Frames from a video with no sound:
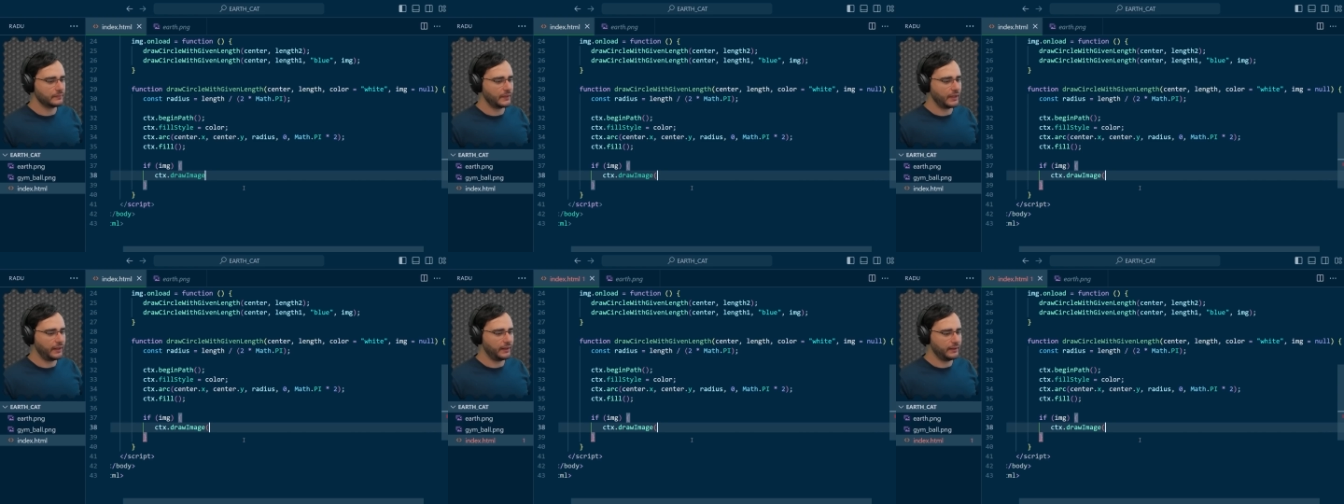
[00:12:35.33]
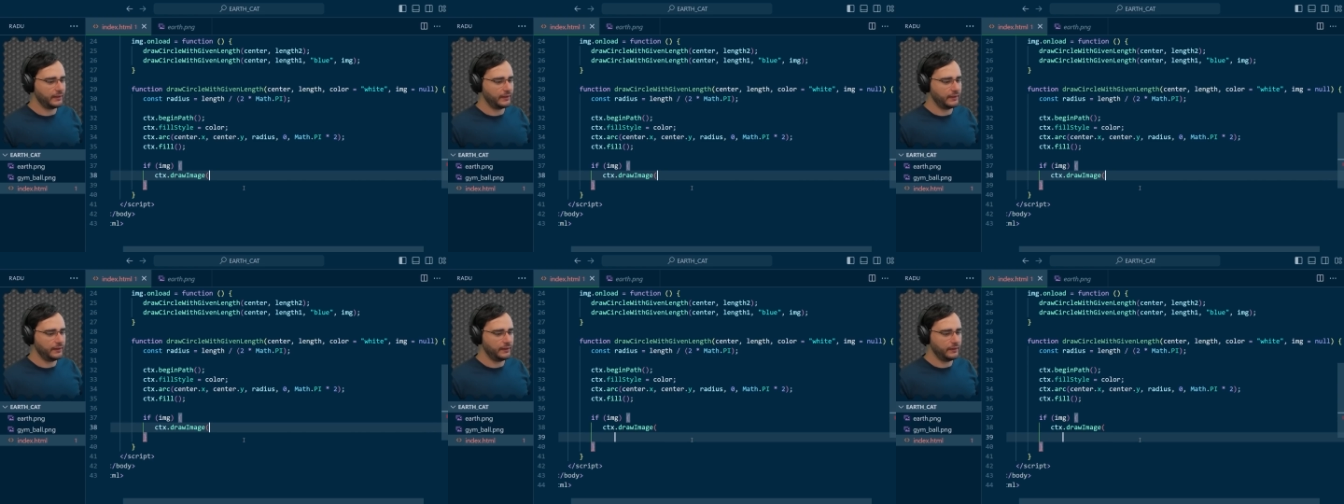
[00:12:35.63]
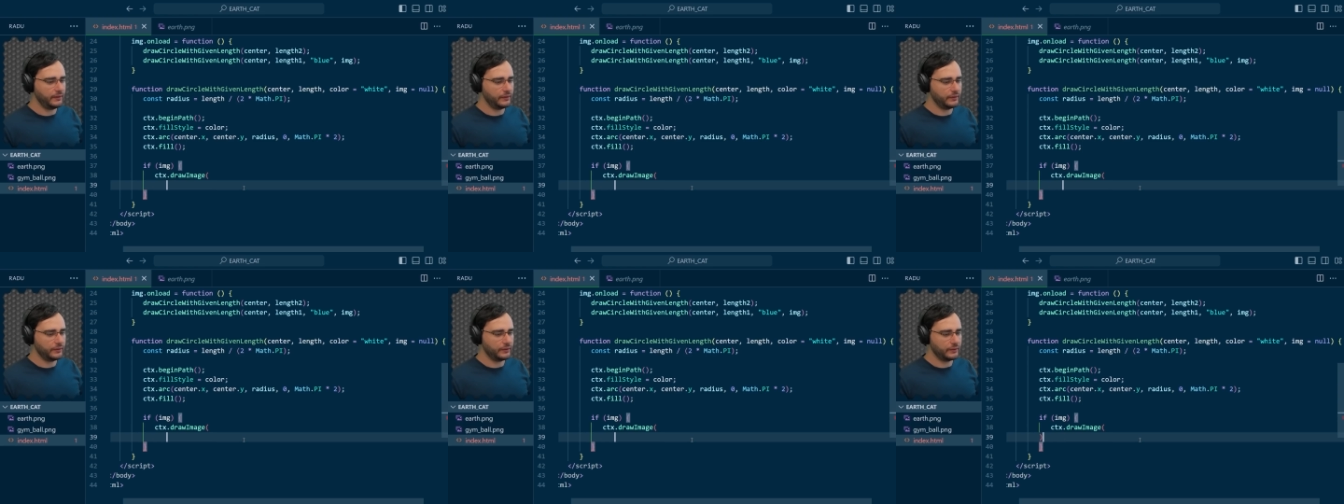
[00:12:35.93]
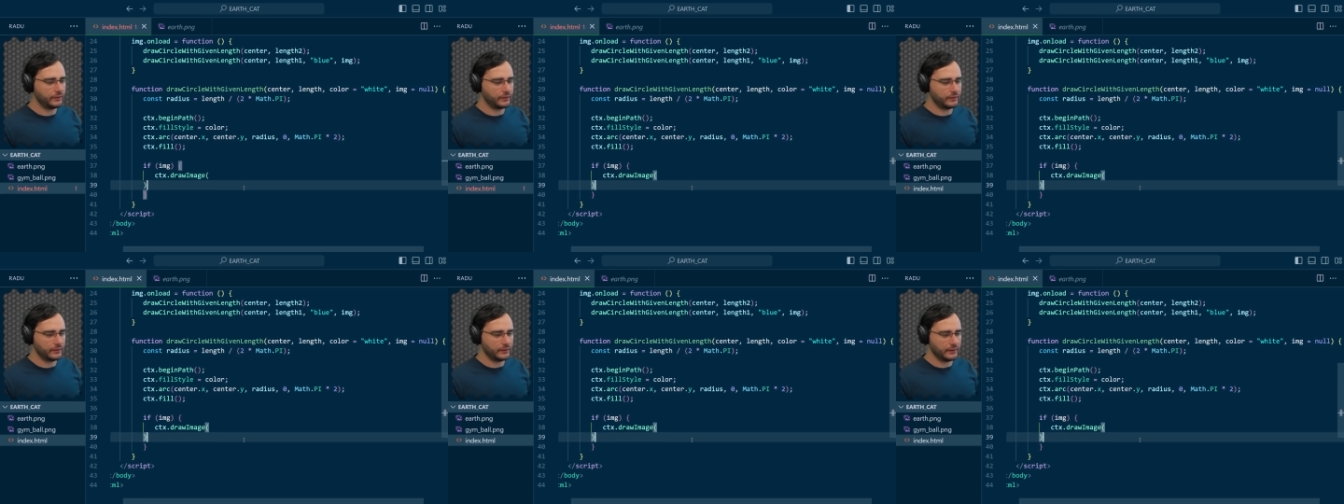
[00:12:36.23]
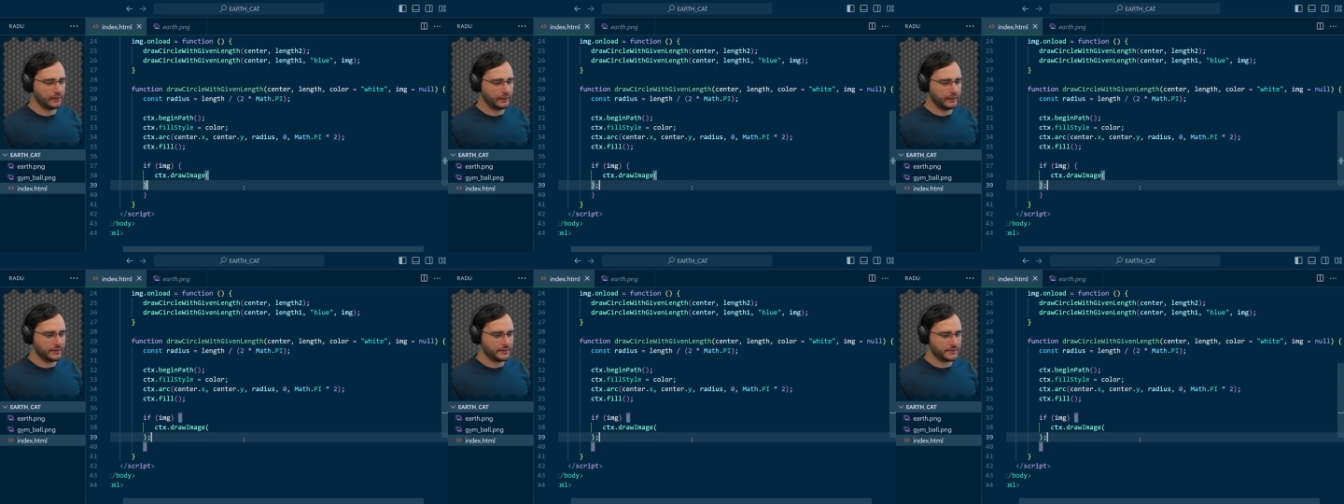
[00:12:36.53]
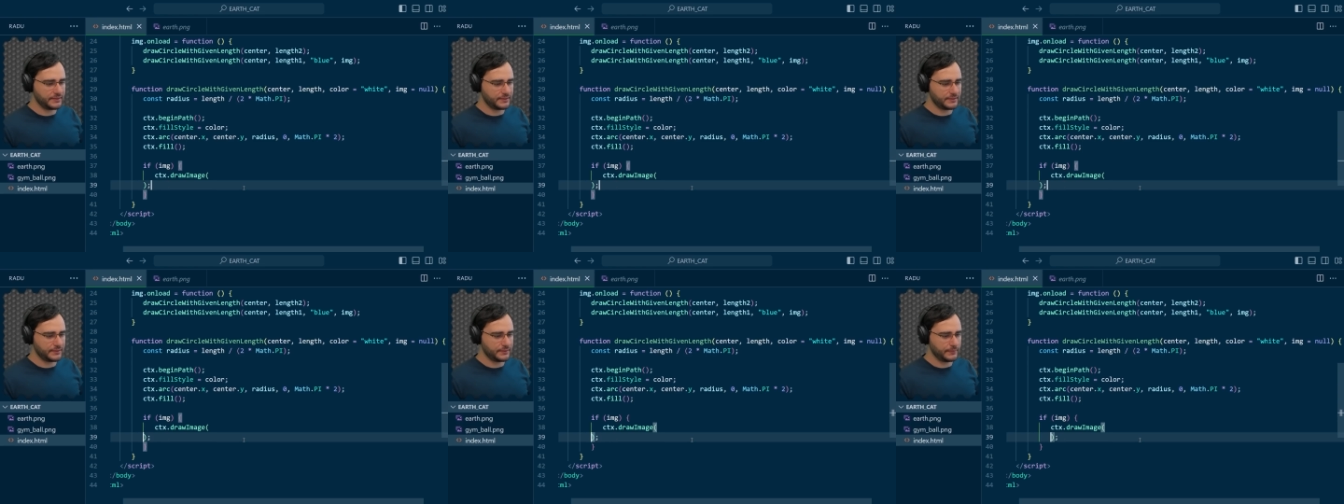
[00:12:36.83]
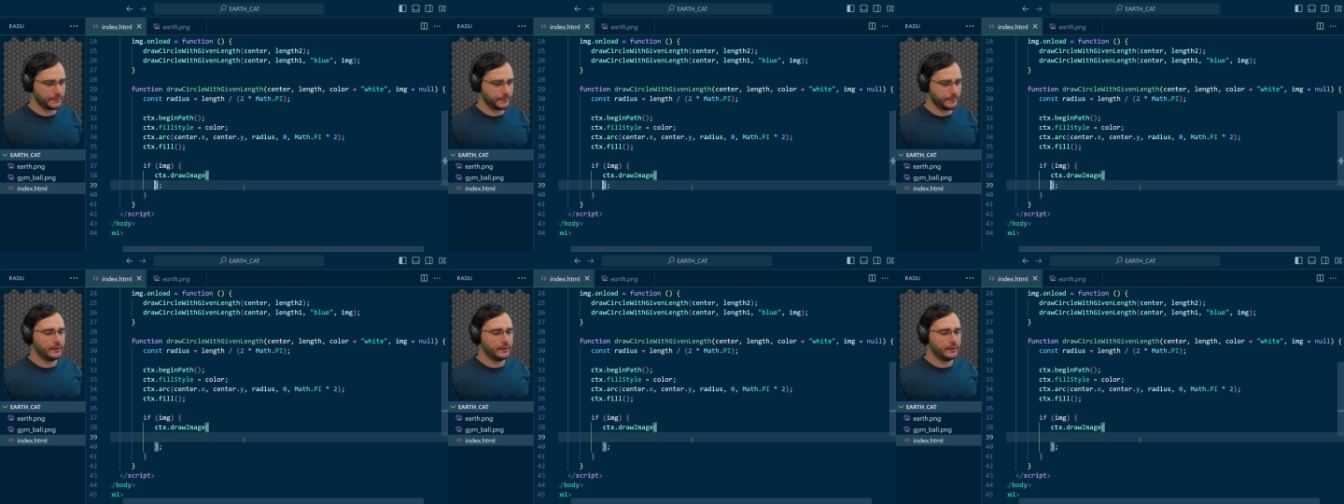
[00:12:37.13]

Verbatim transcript: And here, let's